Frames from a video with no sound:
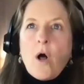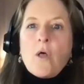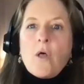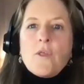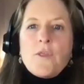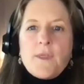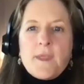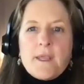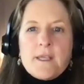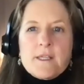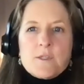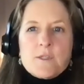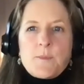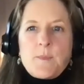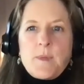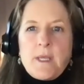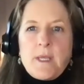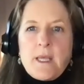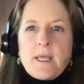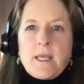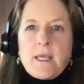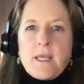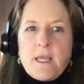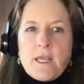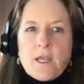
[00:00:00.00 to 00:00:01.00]
things
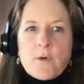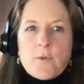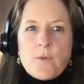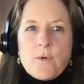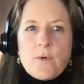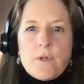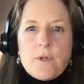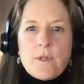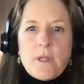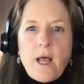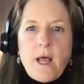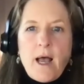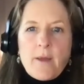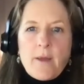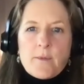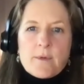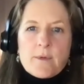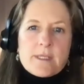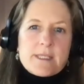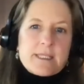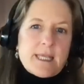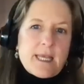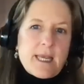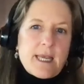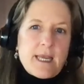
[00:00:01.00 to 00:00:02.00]
being equal, I
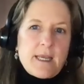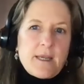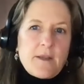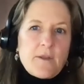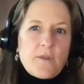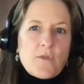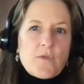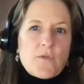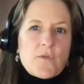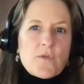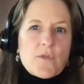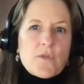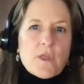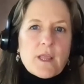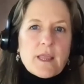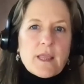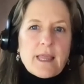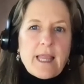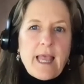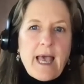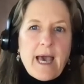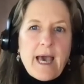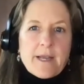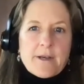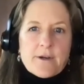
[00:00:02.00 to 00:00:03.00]
would say the
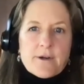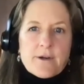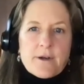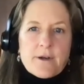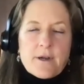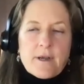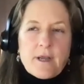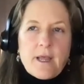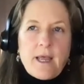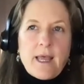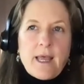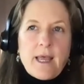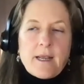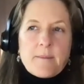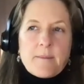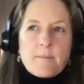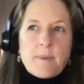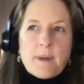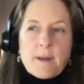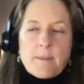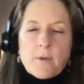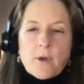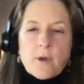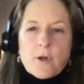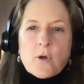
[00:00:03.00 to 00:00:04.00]
latter.
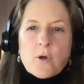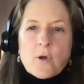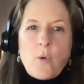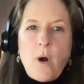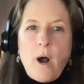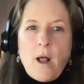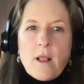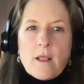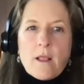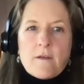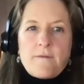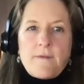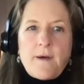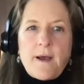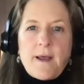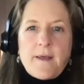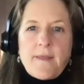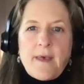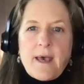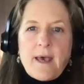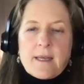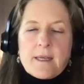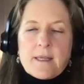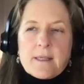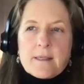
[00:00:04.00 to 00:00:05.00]
But I'm going to qualify
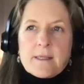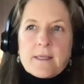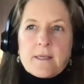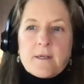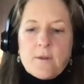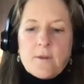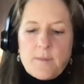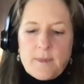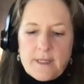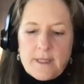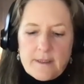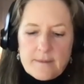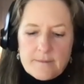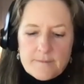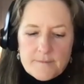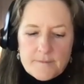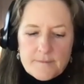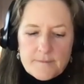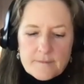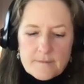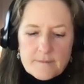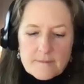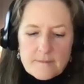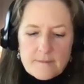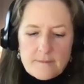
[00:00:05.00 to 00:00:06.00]
that a little bit.
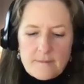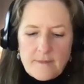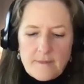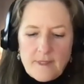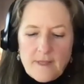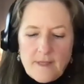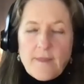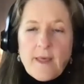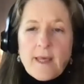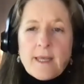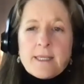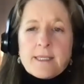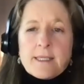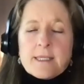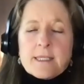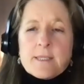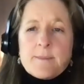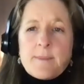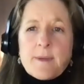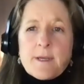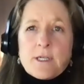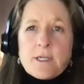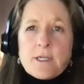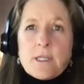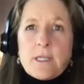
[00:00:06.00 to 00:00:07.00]
That is
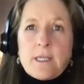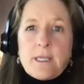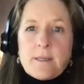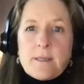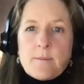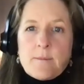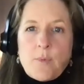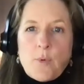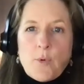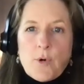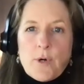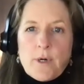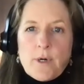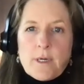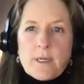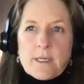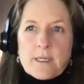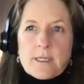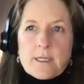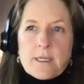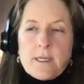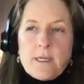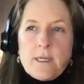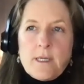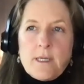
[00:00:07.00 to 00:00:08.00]
especially
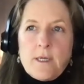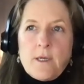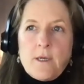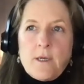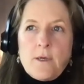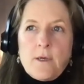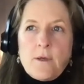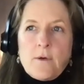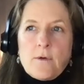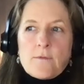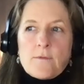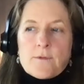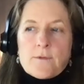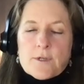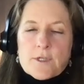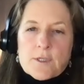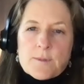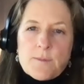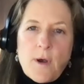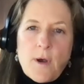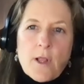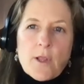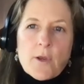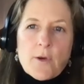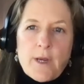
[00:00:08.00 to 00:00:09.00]
important for
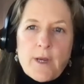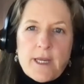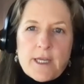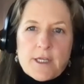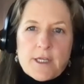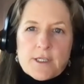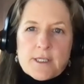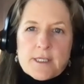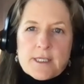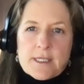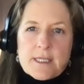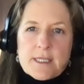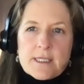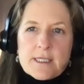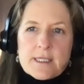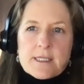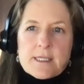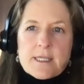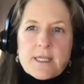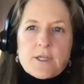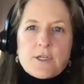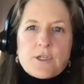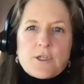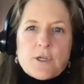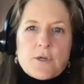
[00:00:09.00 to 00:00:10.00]
smaller agencies
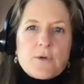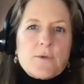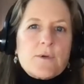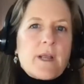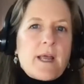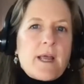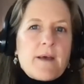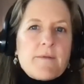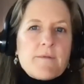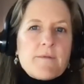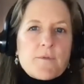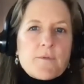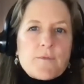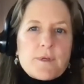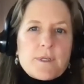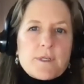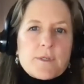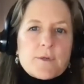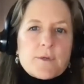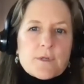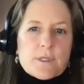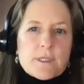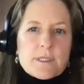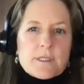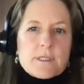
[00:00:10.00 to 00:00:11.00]
that don't have the
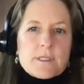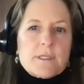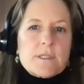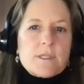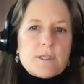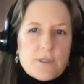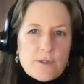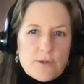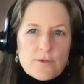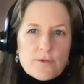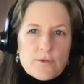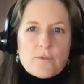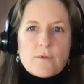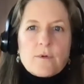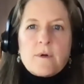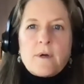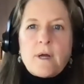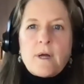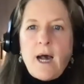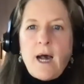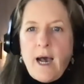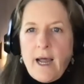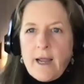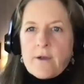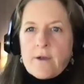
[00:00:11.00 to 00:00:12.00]
resources to
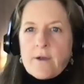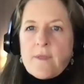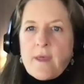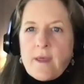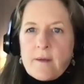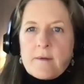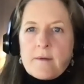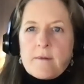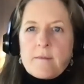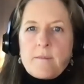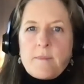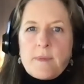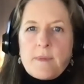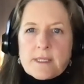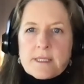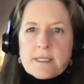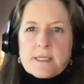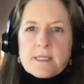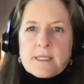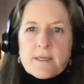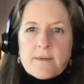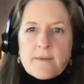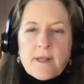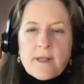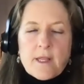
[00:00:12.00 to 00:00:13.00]
hire that
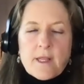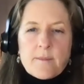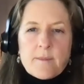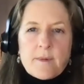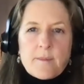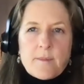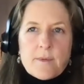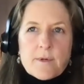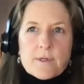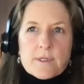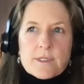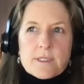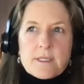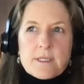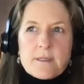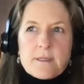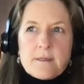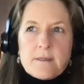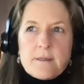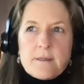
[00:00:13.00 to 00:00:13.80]
business development person.